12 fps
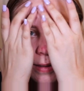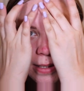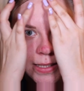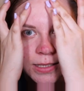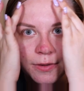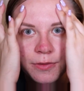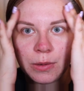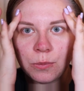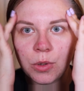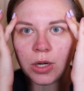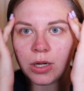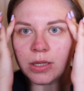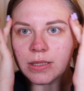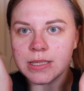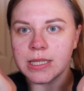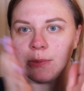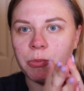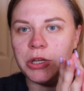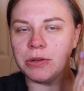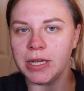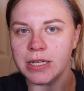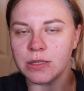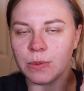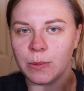there's nothing worse in when you
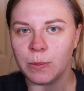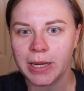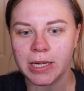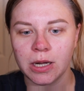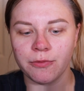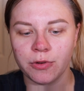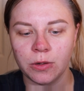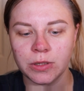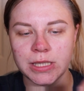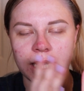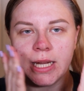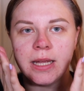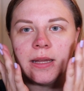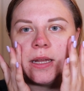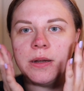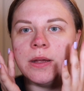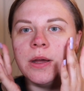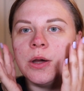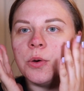need to wear makeup for a long day and then